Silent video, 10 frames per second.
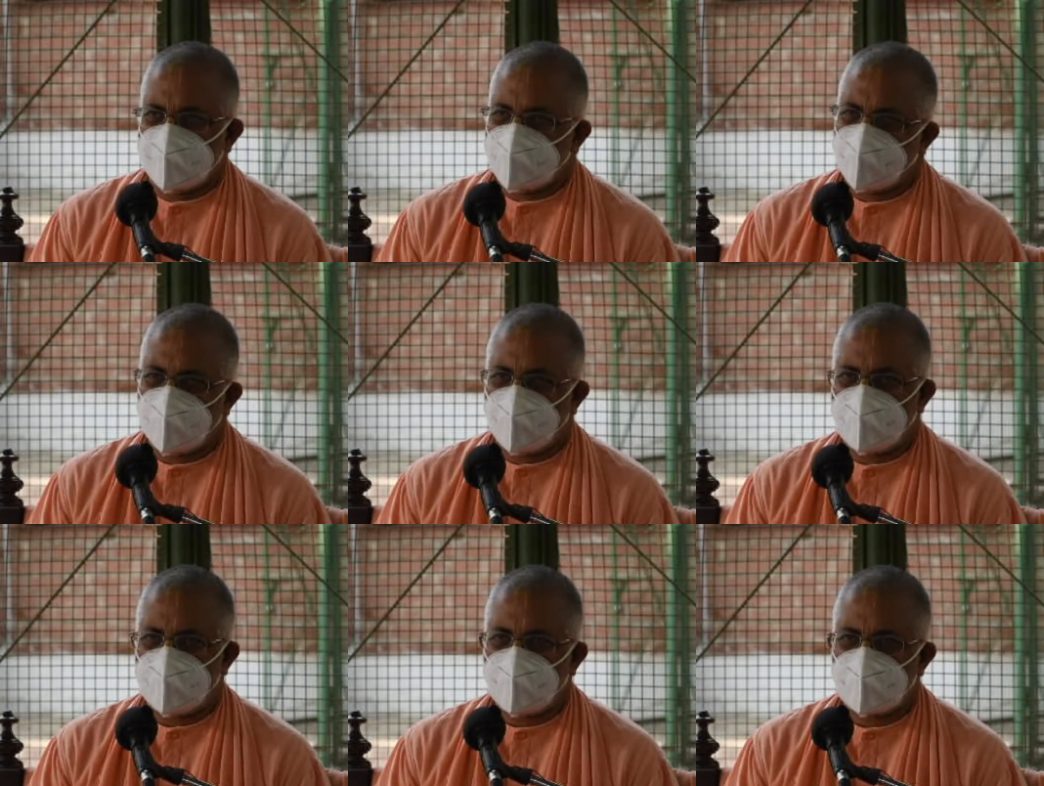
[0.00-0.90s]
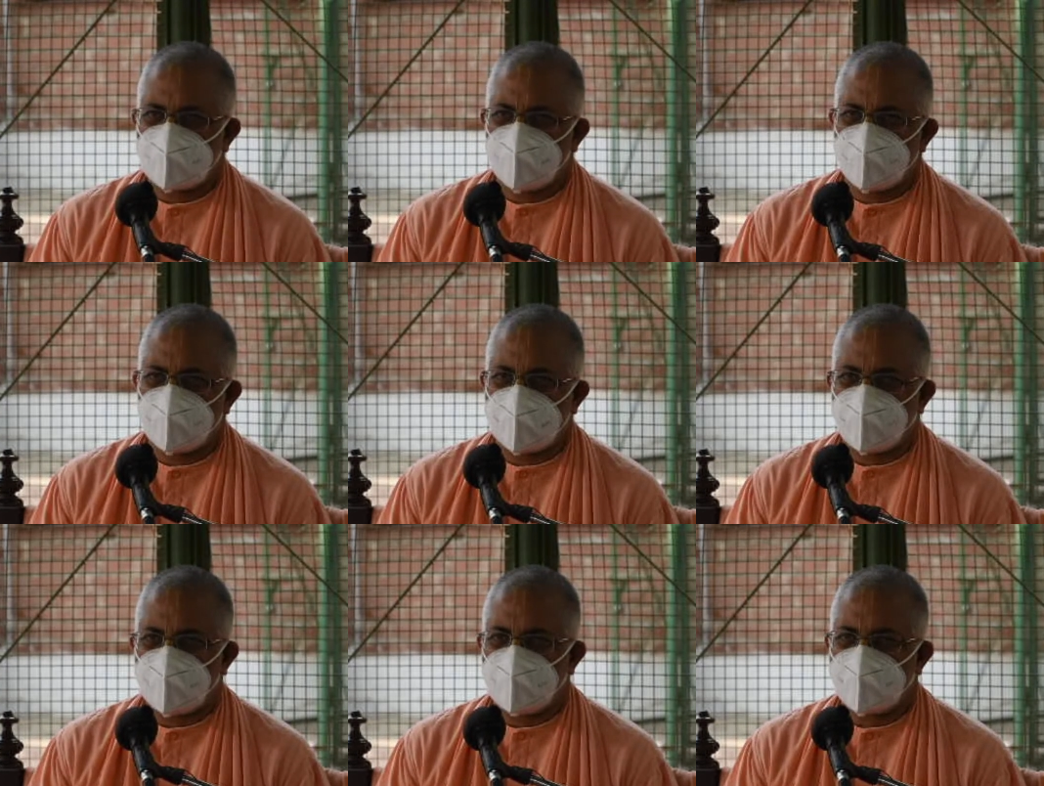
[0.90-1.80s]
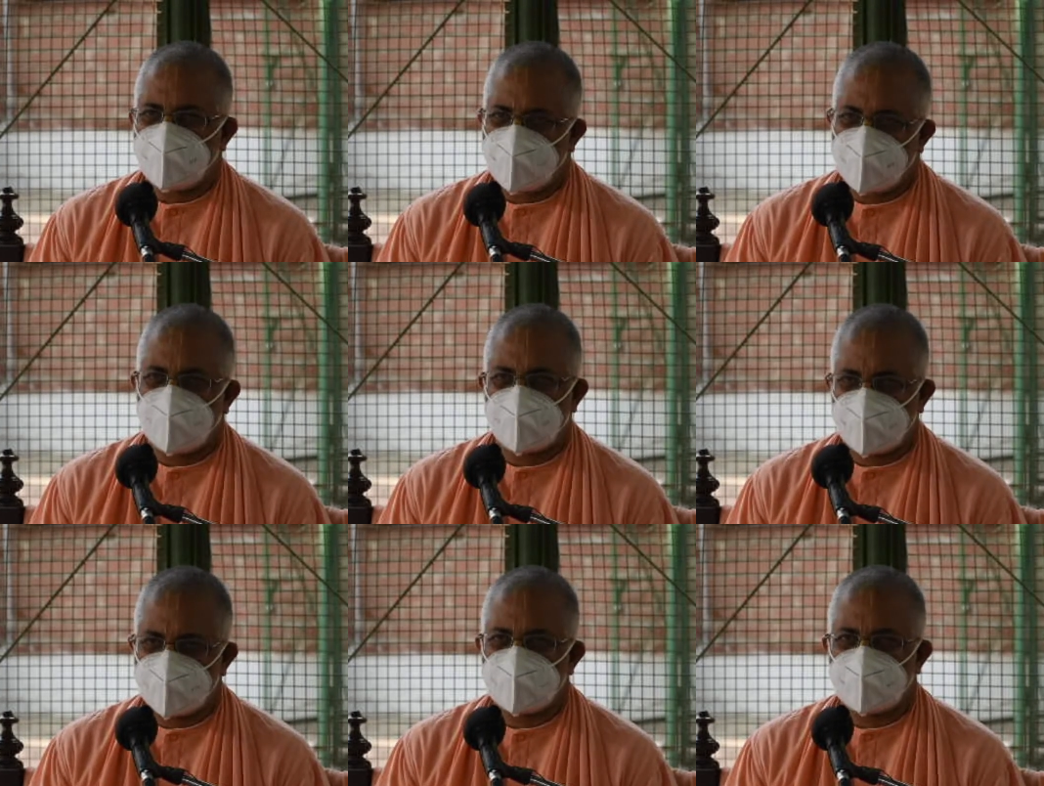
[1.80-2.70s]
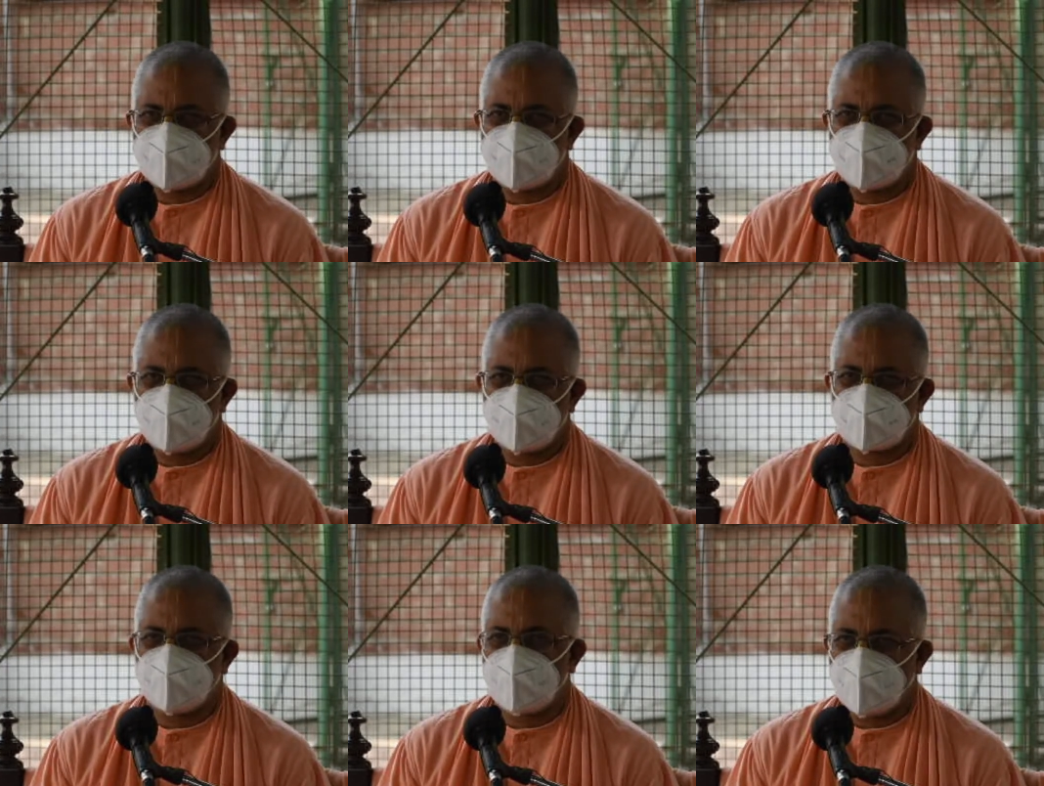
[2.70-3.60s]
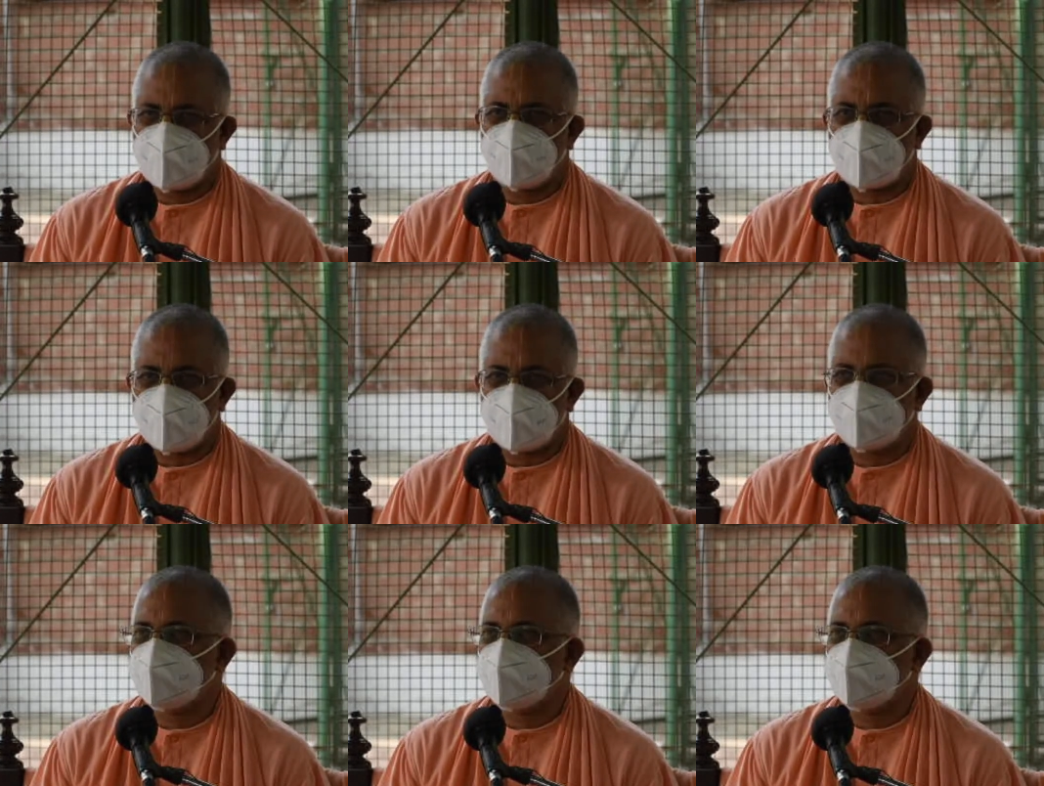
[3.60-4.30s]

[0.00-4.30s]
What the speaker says: If you have Hiranyakashipu for the father, then you have to do something like Prahalad.